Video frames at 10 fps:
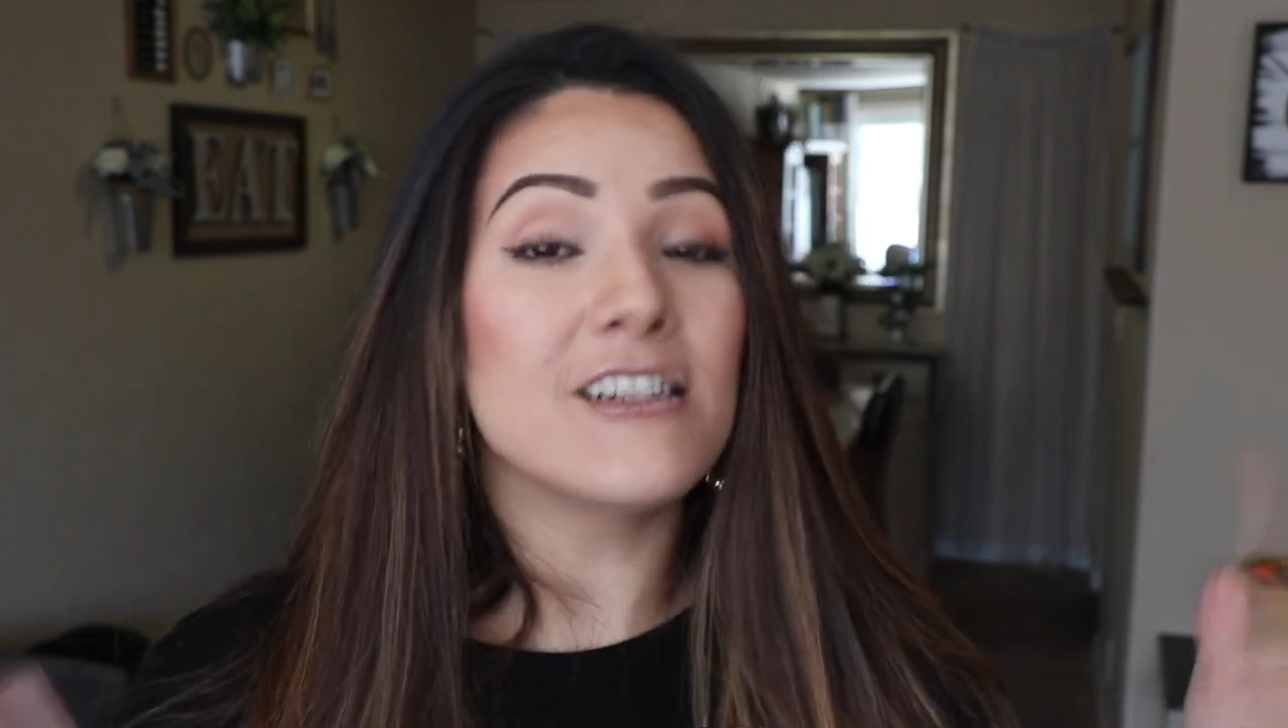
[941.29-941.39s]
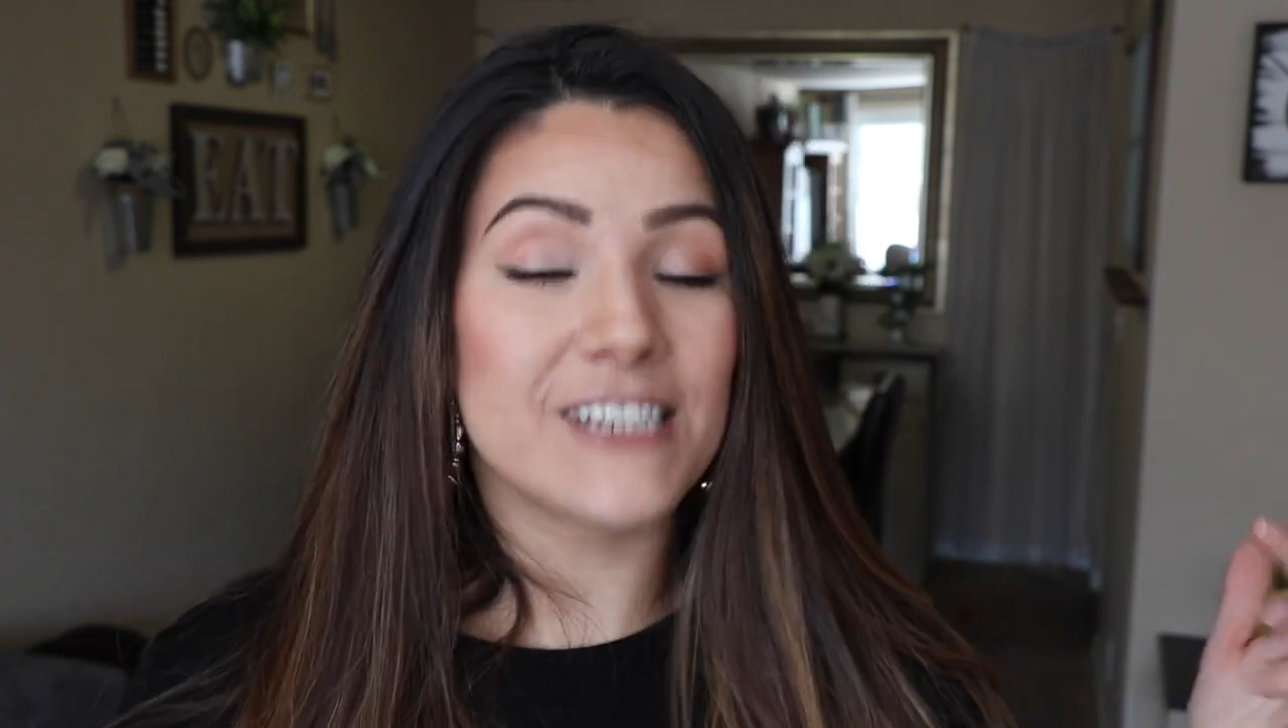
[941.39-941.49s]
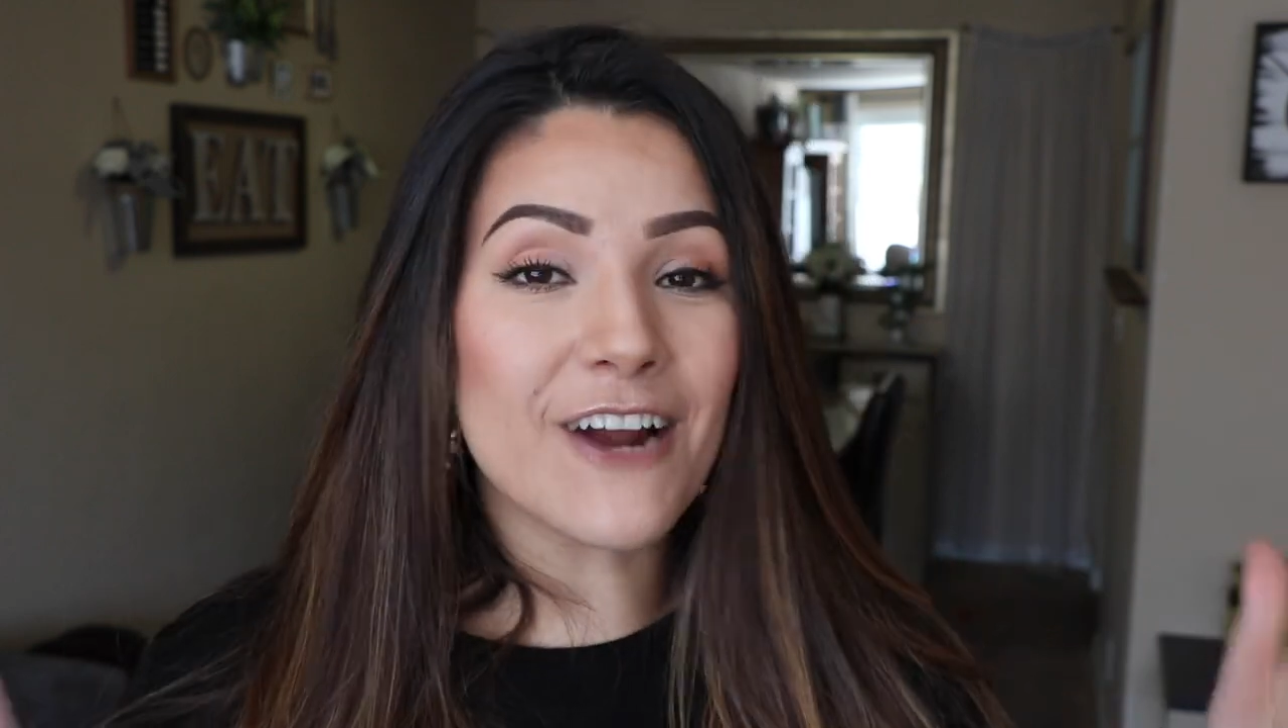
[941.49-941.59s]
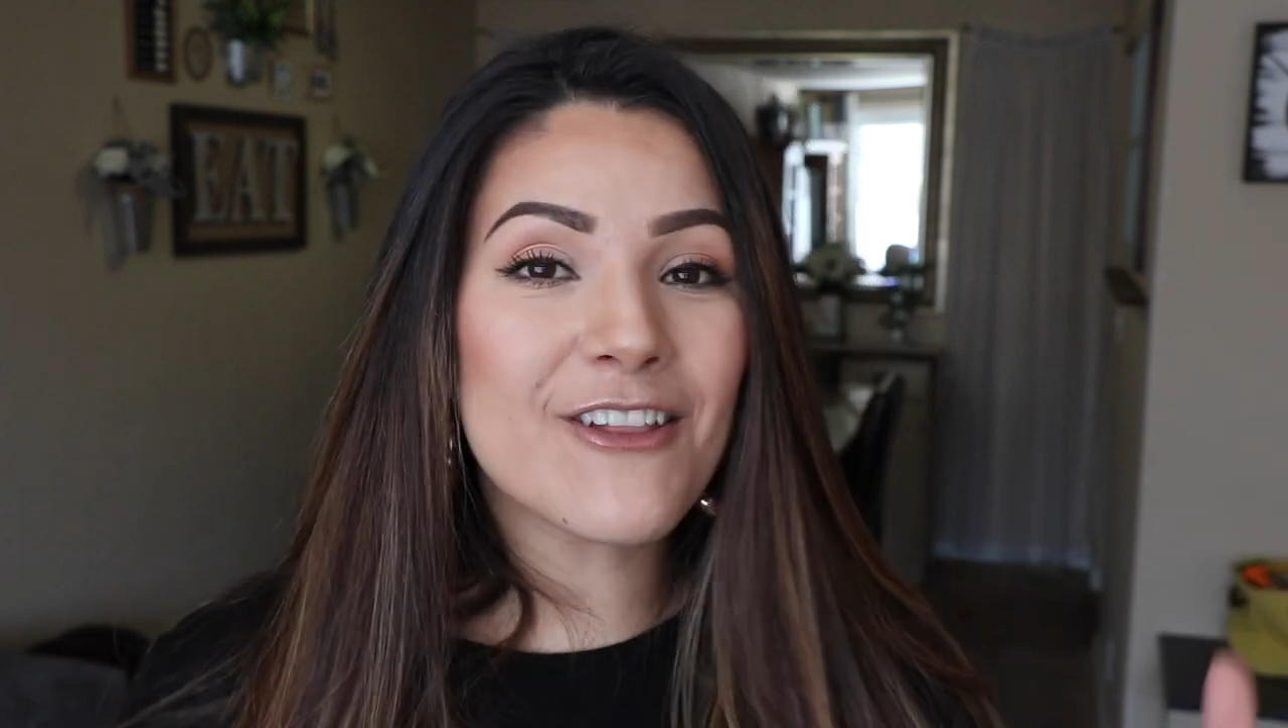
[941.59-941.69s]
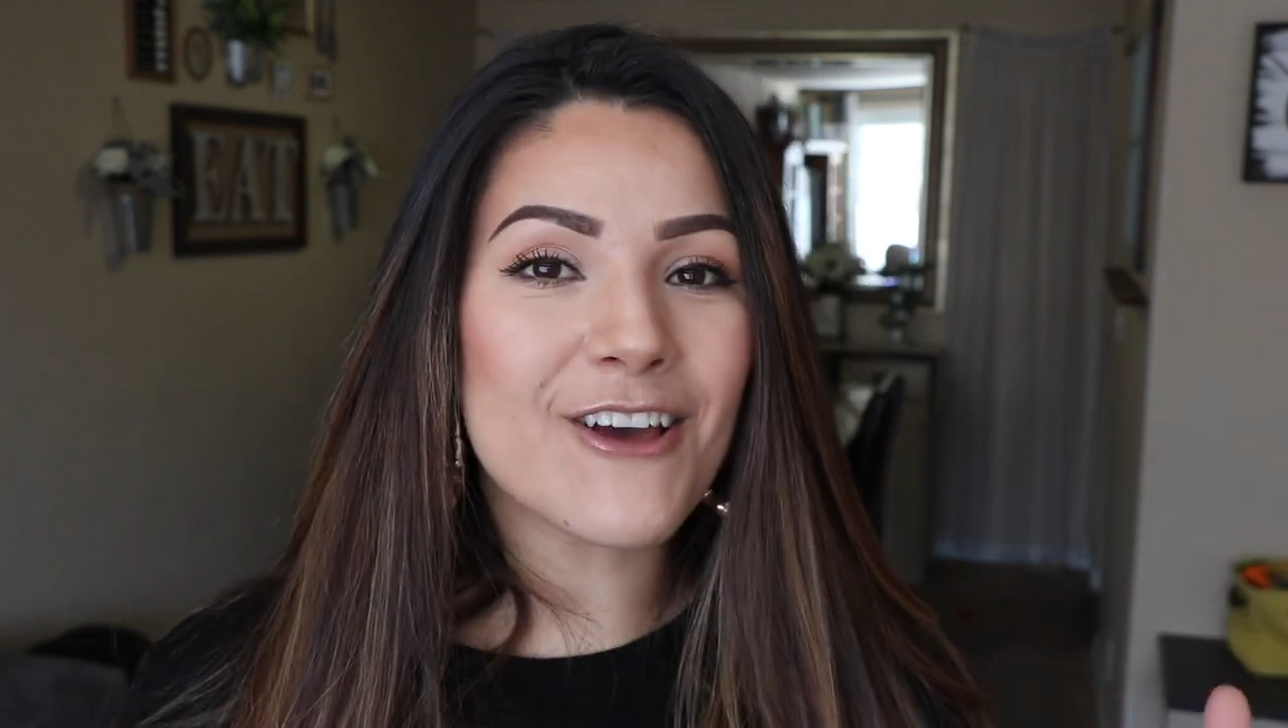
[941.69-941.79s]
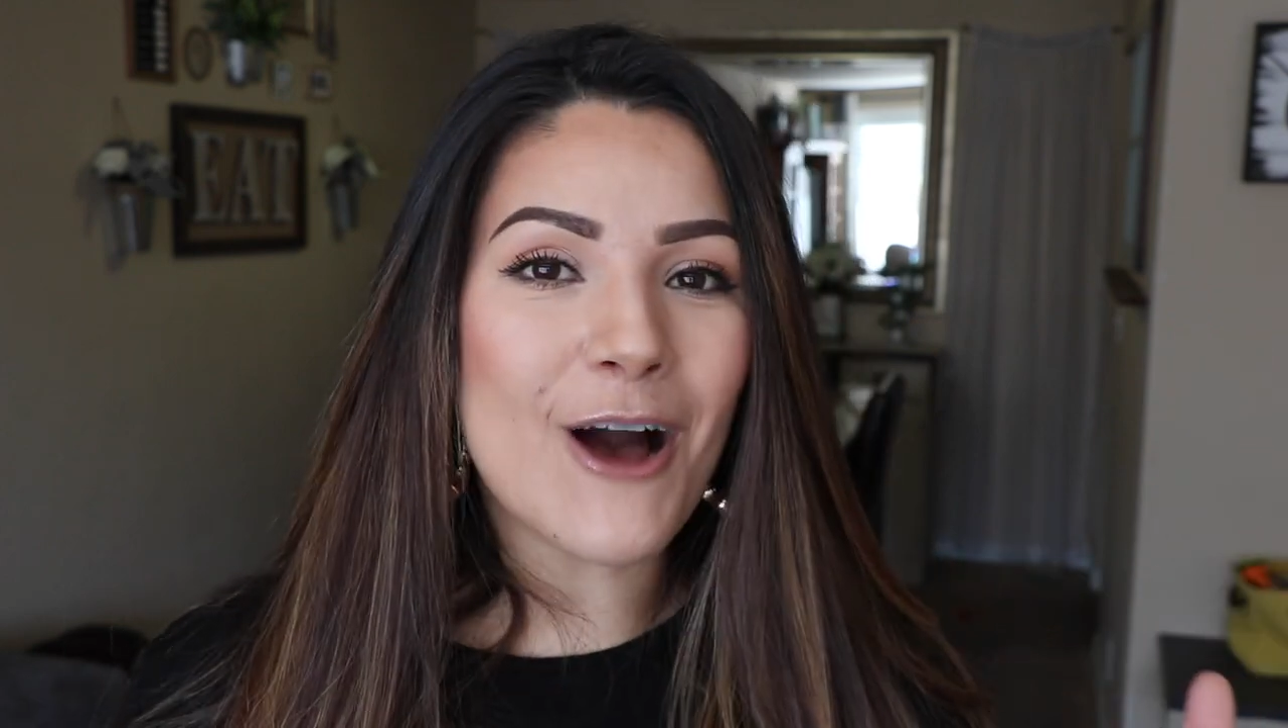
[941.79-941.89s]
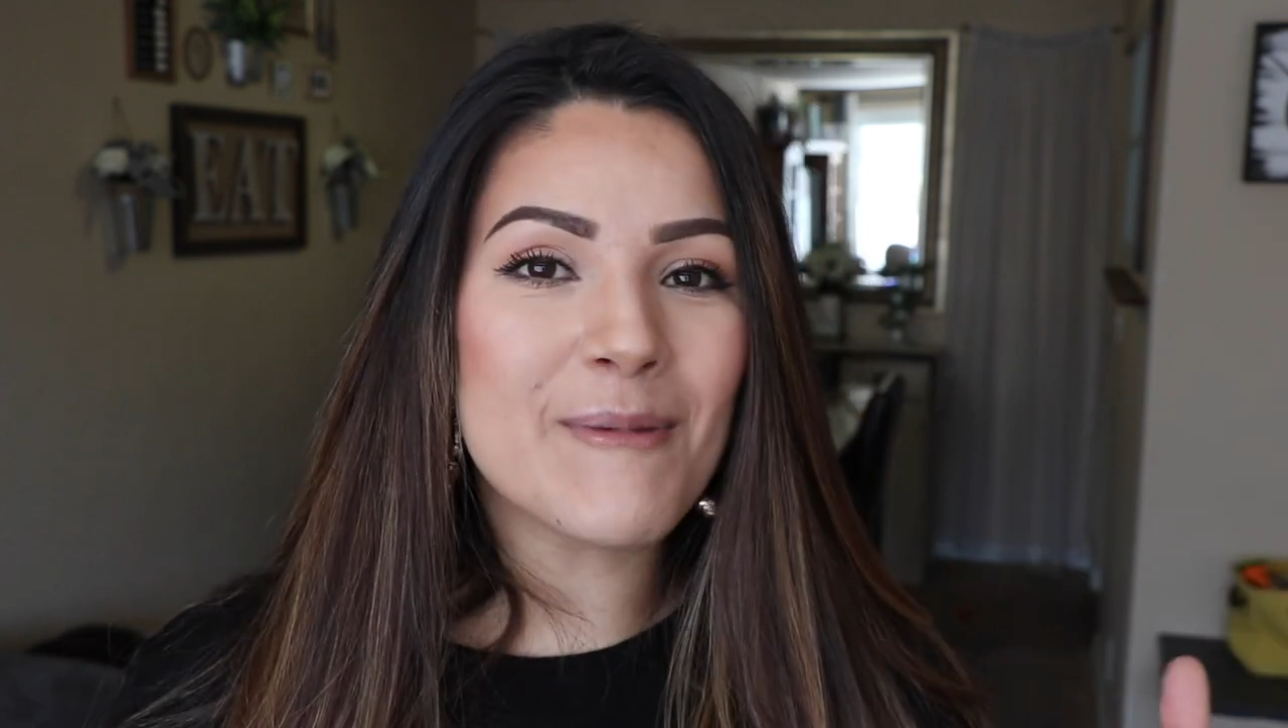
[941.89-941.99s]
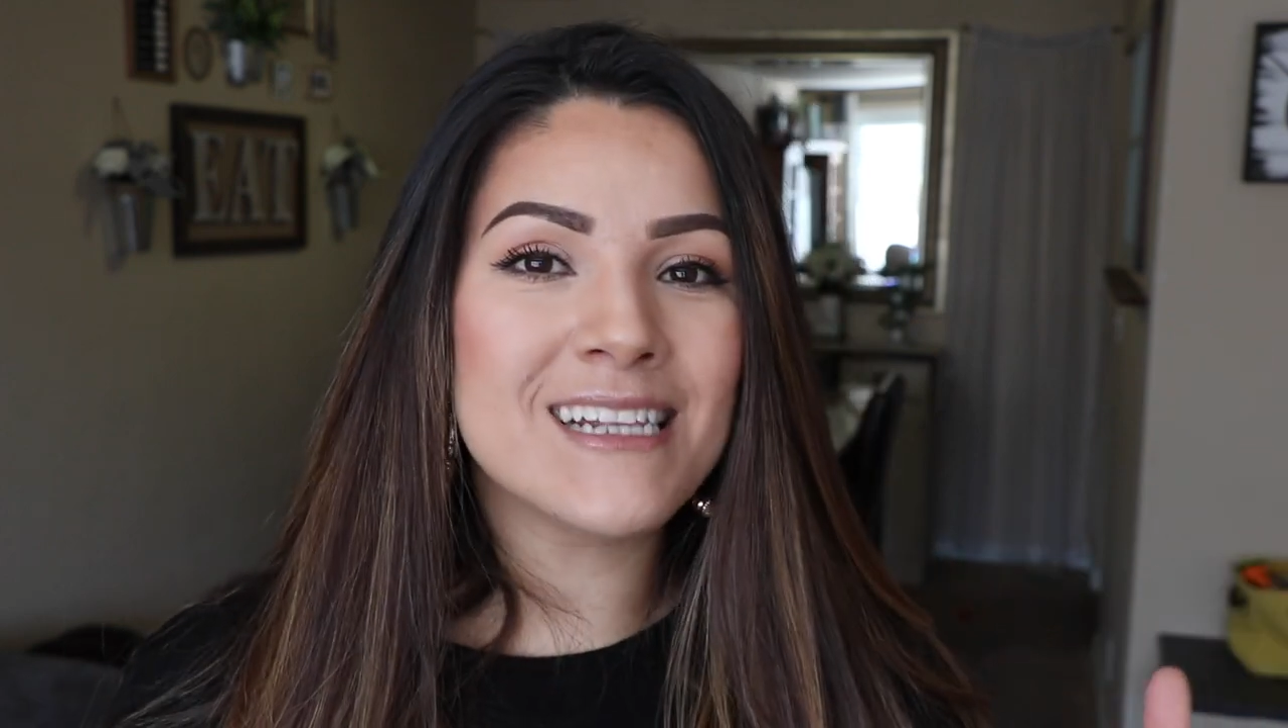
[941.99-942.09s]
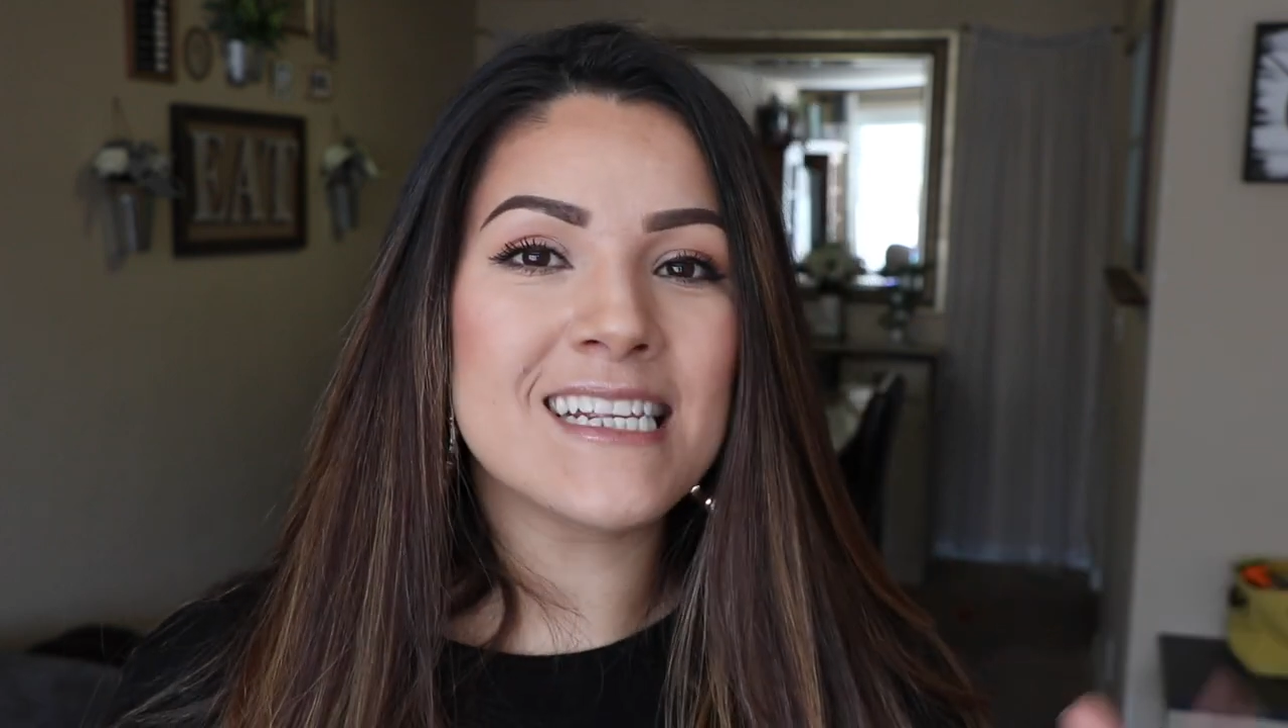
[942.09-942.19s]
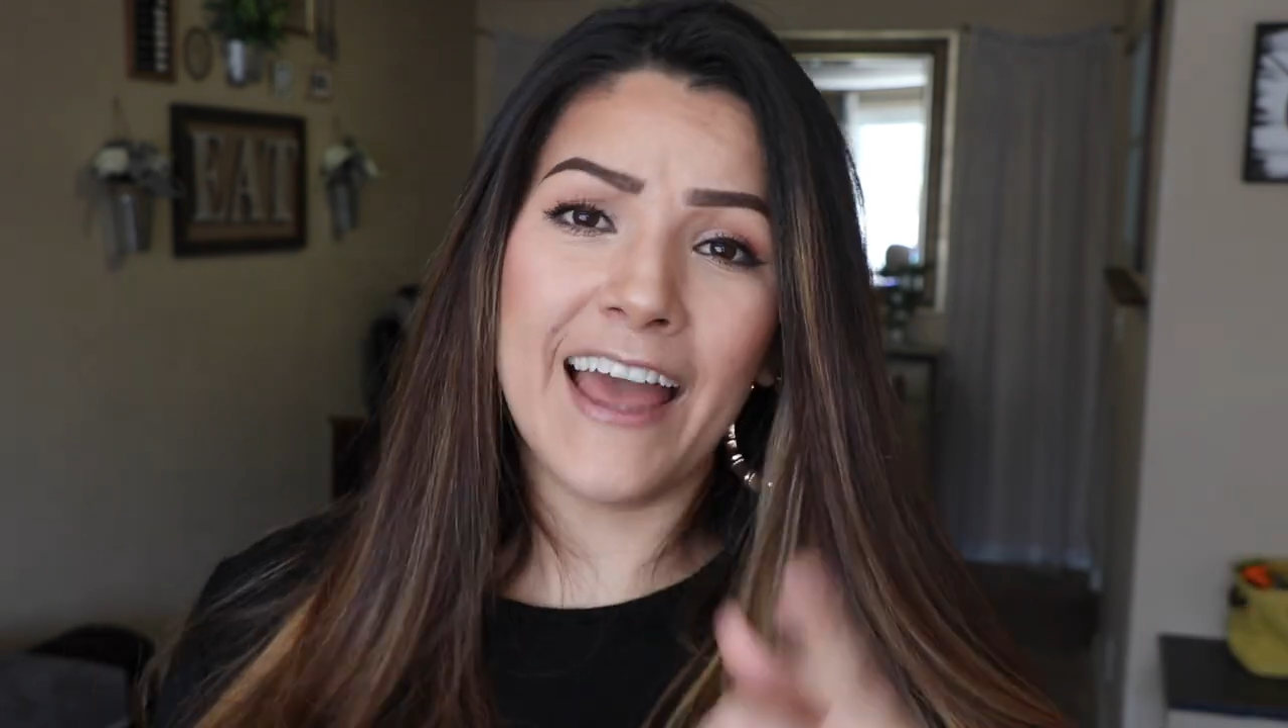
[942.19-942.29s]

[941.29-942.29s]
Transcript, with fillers: down in the comments.